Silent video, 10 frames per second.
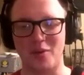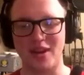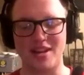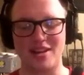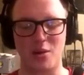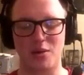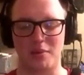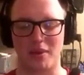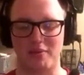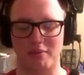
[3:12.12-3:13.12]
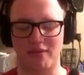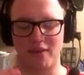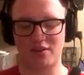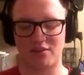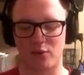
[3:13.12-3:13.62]
What I noted, my
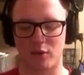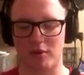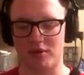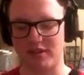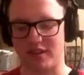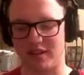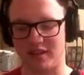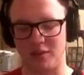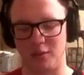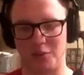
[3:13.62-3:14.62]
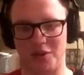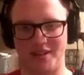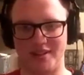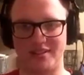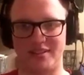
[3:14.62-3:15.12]
first and foremost thing
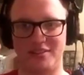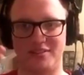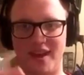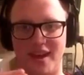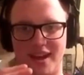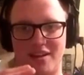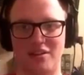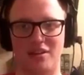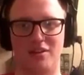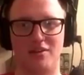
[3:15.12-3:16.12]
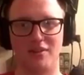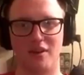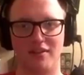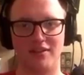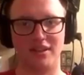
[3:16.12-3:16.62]
was the fact, I don't know if
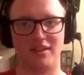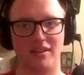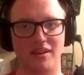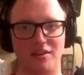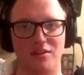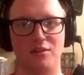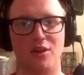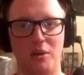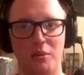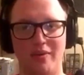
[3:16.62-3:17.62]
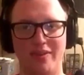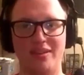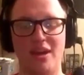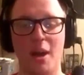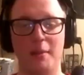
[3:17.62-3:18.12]
y'all have seen the other two car movies,
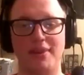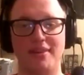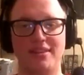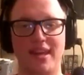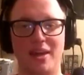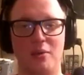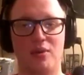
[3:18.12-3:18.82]
but the second one